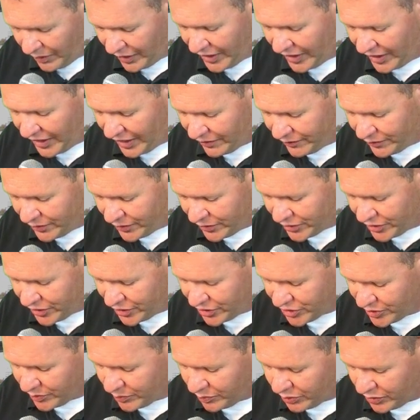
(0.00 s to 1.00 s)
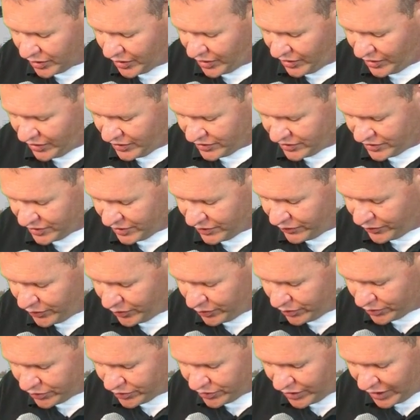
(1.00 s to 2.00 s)
May I have your attention, please? If
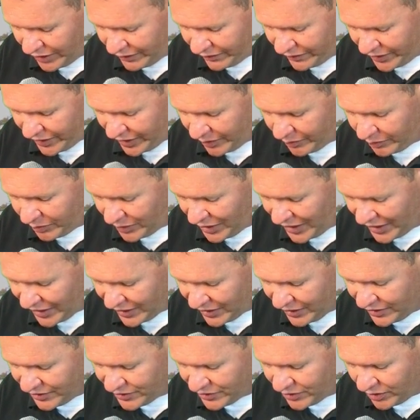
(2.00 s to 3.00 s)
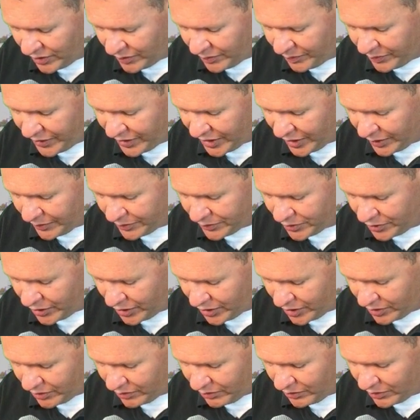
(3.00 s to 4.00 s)
you are driving a black Nissan pickup
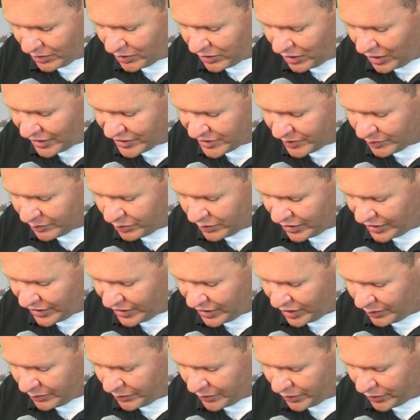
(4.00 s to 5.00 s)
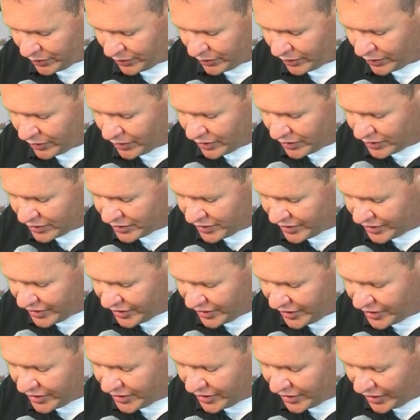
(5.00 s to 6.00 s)
truck with license plate number
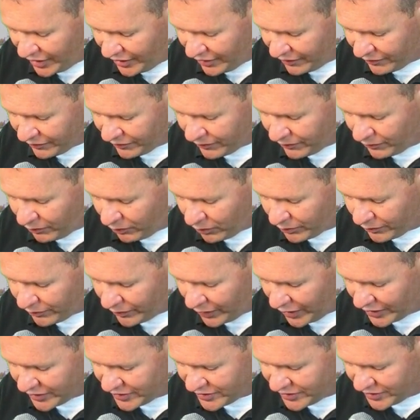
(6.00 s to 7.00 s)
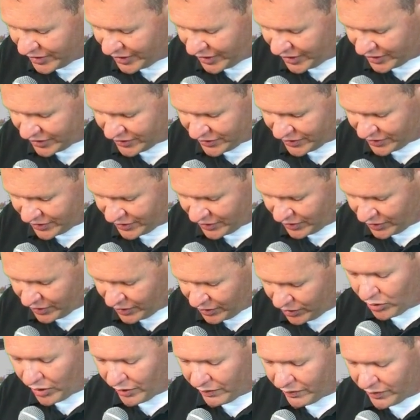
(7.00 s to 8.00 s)
DEF456,
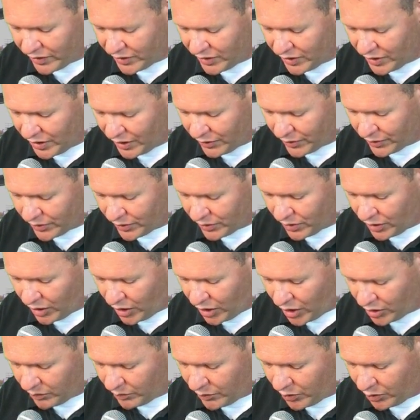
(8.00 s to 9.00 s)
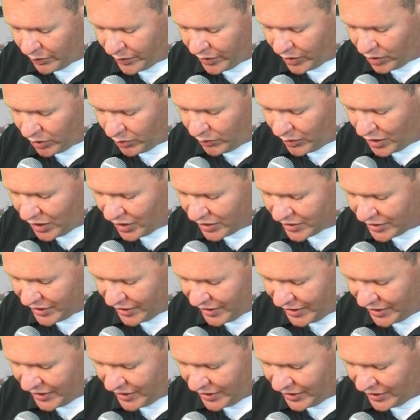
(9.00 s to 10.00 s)
you have another automobile blocked
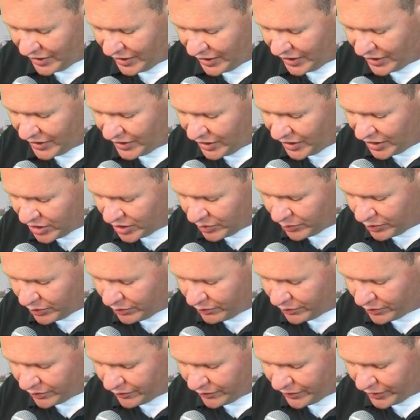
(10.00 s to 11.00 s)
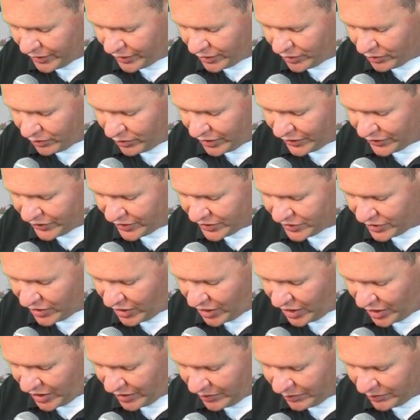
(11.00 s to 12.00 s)
in and need to move your vehicle at this
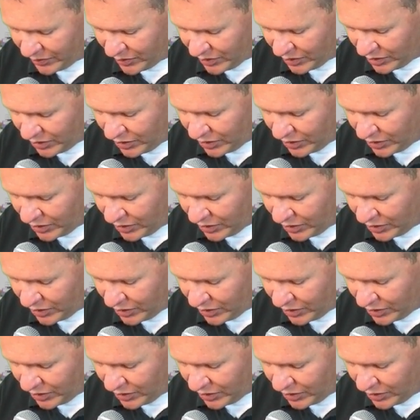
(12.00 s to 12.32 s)
time.